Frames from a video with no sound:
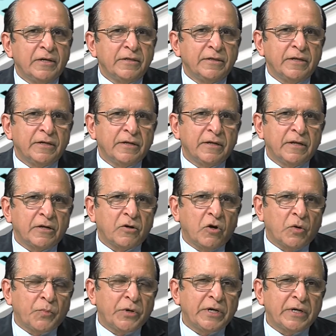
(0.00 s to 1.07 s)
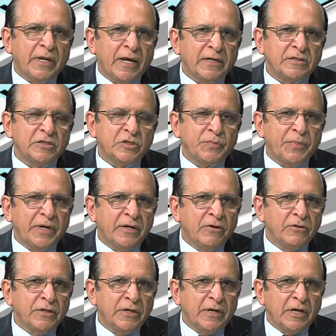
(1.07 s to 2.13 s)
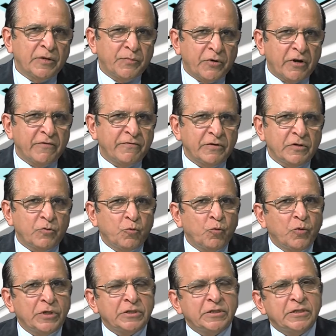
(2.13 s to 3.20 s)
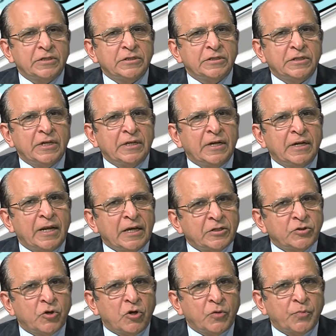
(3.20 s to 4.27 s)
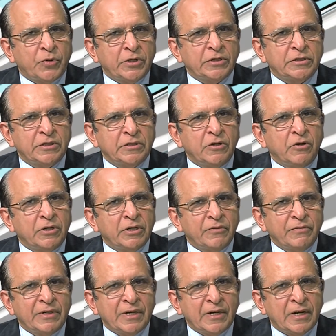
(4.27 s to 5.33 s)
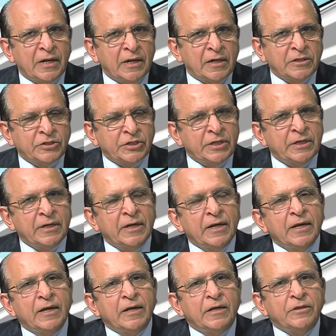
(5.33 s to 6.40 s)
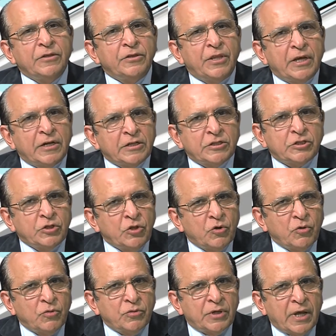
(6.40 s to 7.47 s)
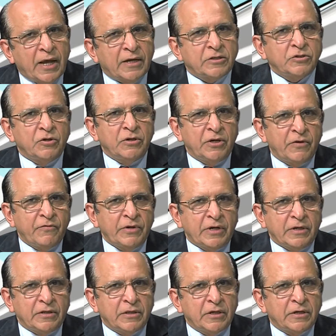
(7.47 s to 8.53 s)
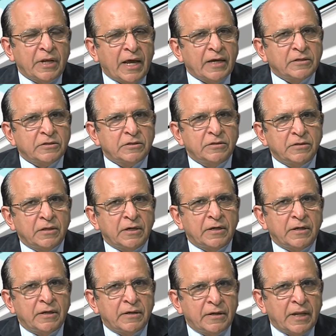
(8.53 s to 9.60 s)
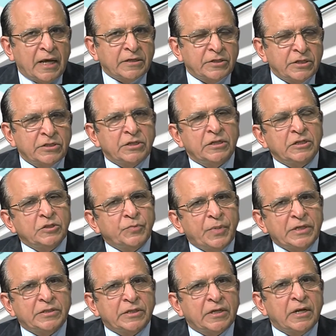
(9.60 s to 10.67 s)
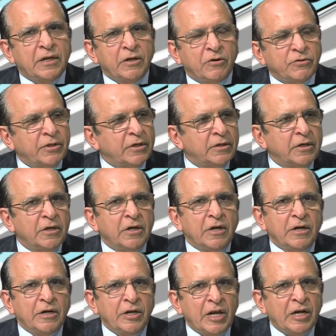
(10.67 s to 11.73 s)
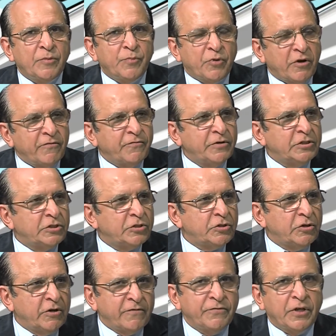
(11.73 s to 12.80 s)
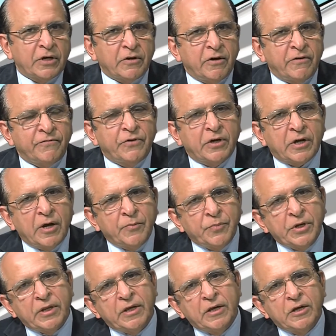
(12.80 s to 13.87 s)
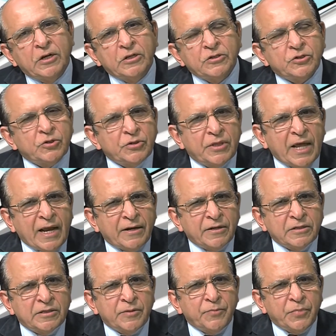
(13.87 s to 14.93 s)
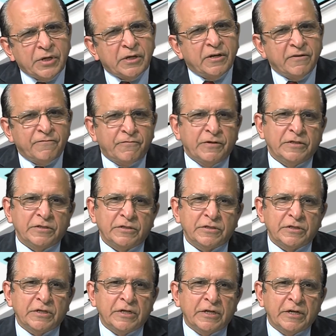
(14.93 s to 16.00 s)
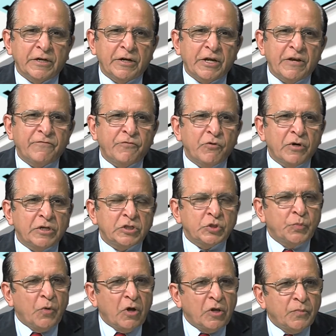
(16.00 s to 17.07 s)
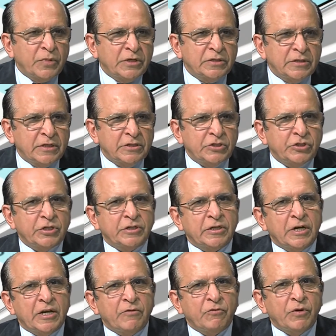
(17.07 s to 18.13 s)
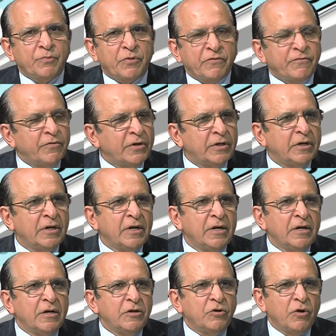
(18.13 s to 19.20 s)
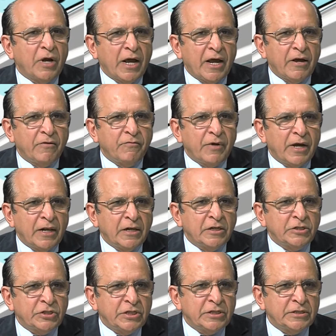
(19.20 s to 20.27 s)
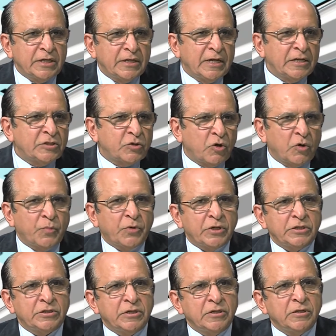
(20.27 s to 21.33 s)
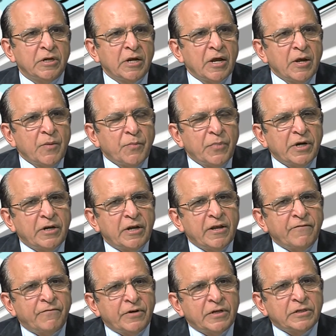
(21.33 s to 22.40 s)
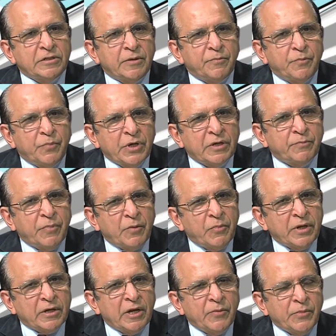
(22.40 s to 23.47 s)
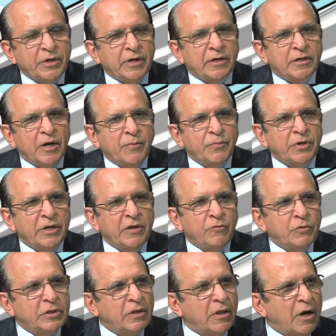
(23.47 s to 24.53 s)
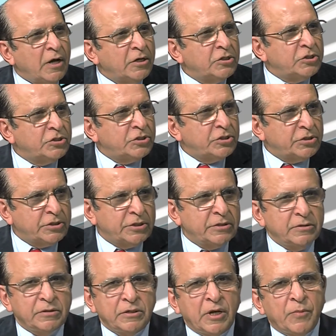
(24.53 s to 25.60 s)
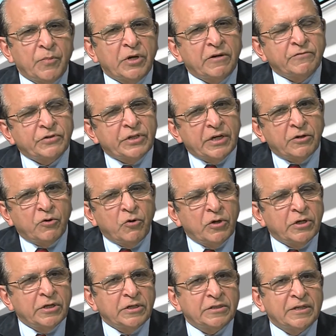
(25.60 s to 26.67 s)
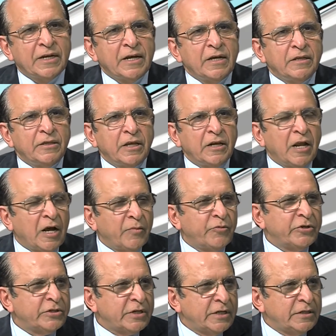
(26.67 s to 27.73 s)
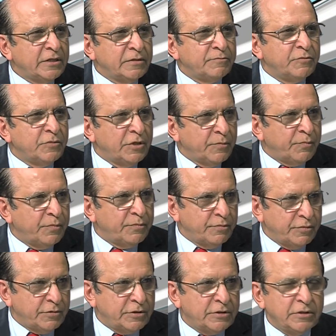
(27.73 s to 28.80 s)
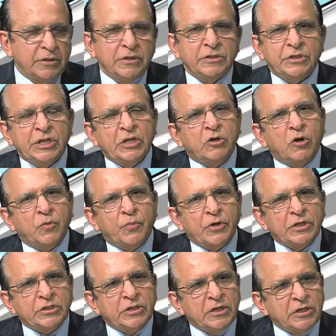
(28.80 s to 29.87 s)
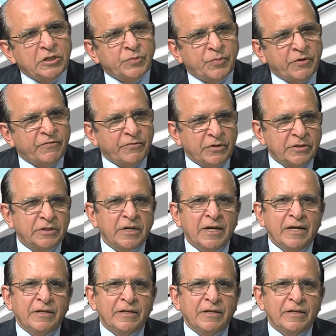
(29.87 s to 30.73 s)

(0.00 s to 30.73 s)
The corporate tax is paid on the net profit, versus in an S corporation or even an LLC, there is no tax on dividend. The taxation is basically on the net profits of the company. So that is the big difference. If you are a small business, generally we prefer to have LLCs and S corporation. But if it is a big public limited company with large number of shareholders, then obviously the C corporation is preferred.